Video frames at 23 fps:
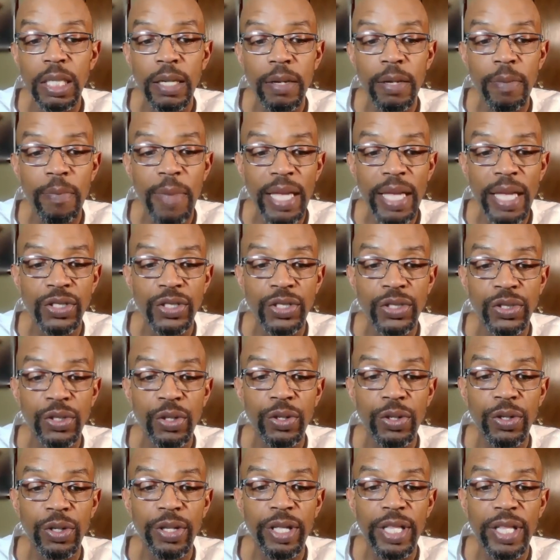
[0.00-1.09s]
made
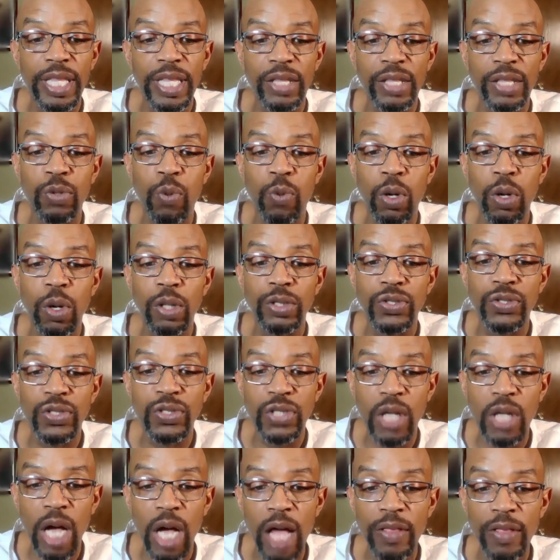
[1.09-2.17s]
certain that the world
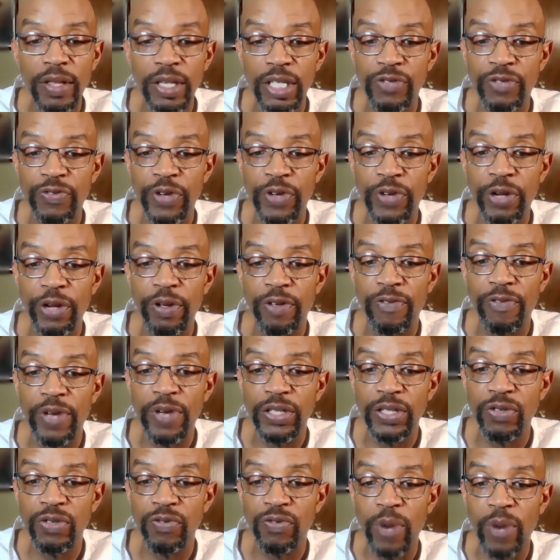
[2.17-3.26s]
saw the disfiguring
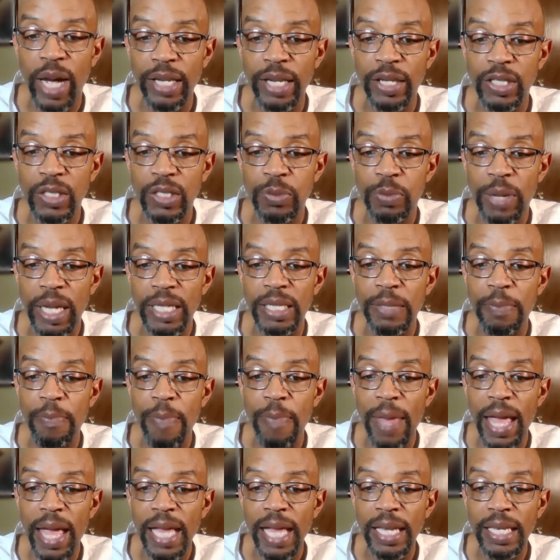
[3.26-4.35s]
face of whiteness by
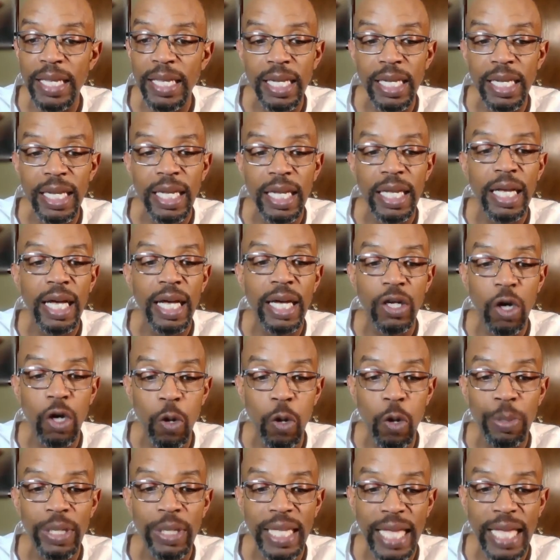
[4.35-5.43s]
demanding an
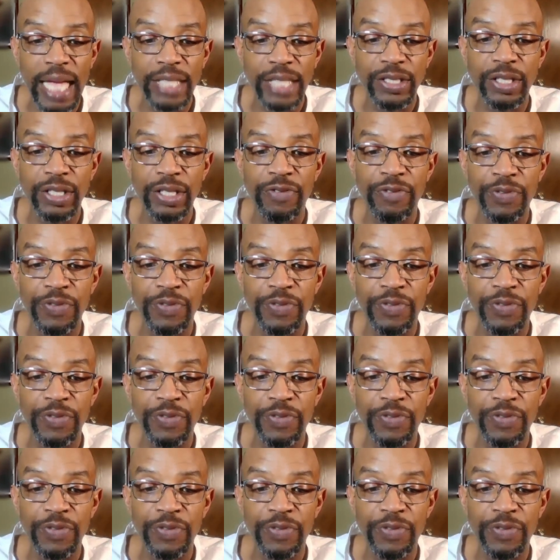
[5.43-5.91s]
open casket